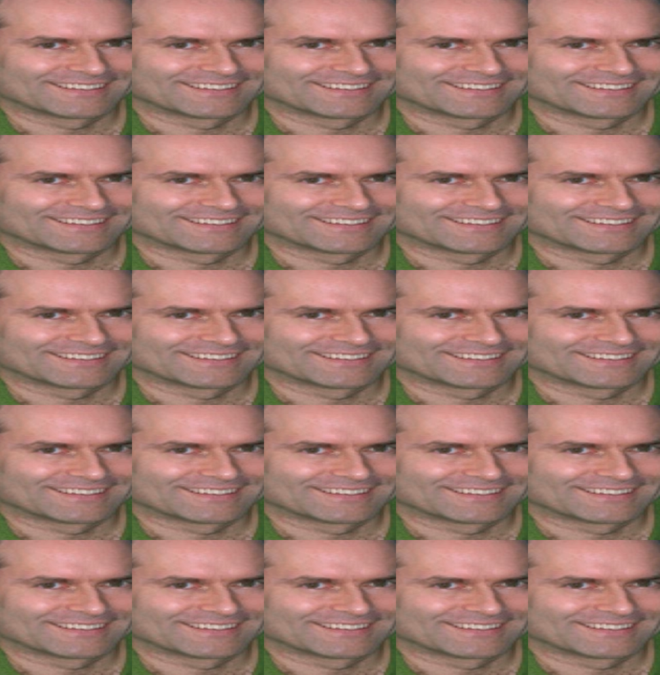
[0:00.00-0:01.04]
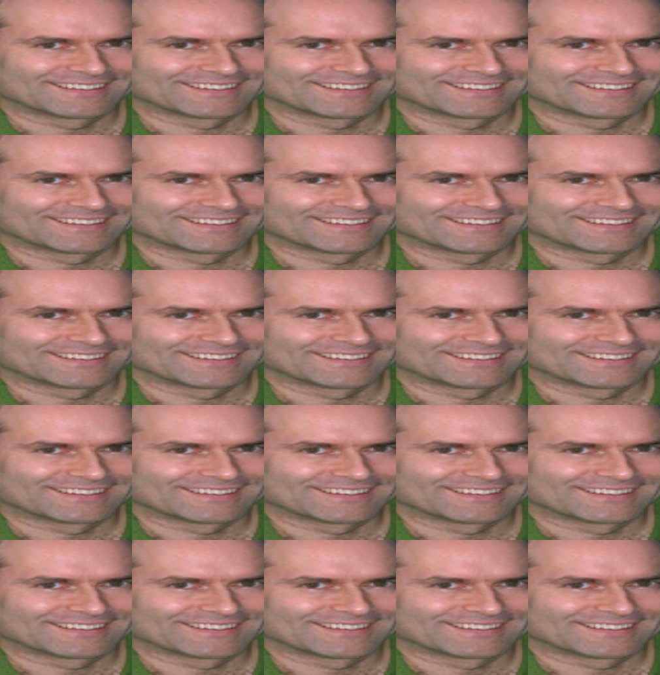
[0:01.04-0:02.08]

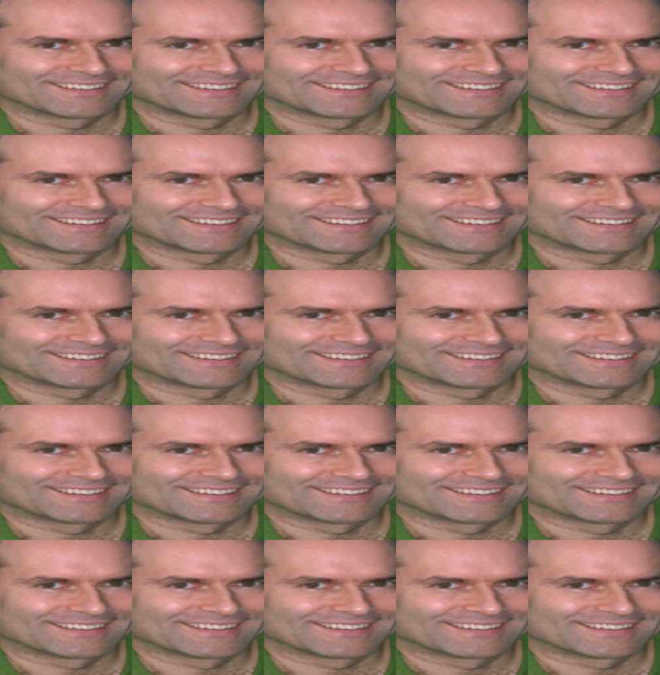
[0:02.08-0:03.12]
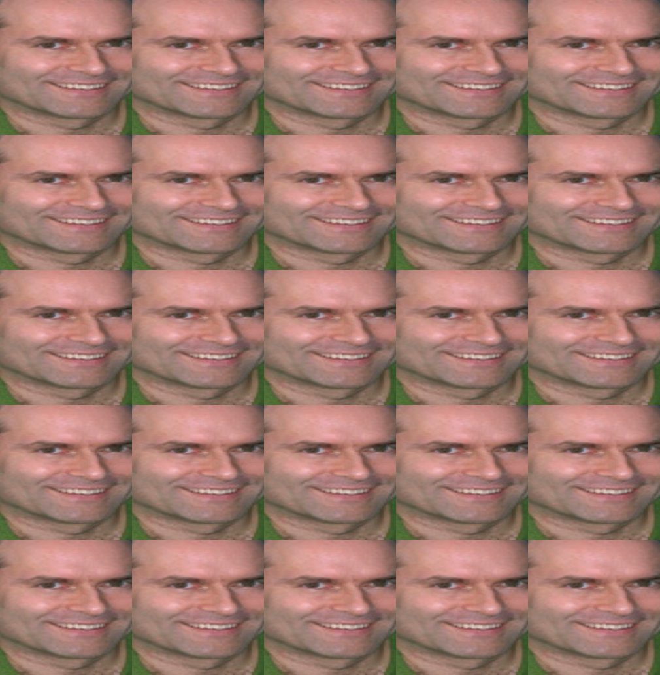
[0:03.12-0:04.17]

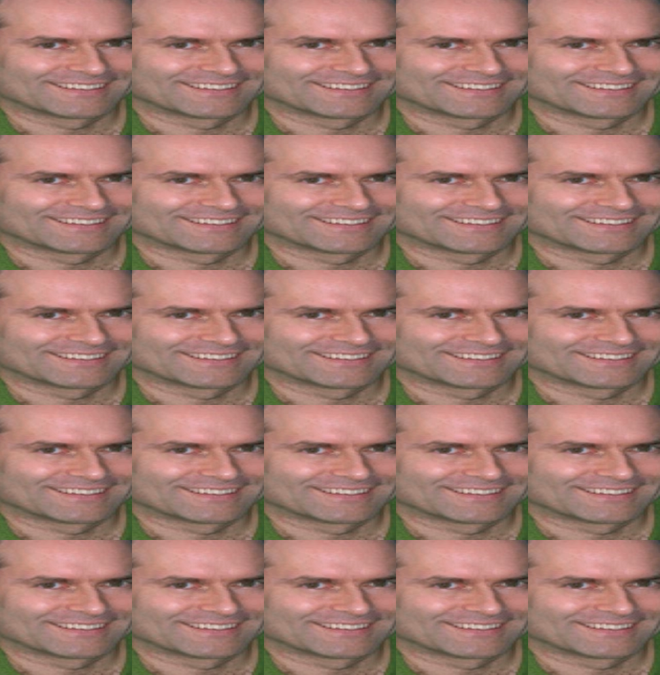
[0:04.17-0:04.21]
The face doesn't move, so there is nothing to read.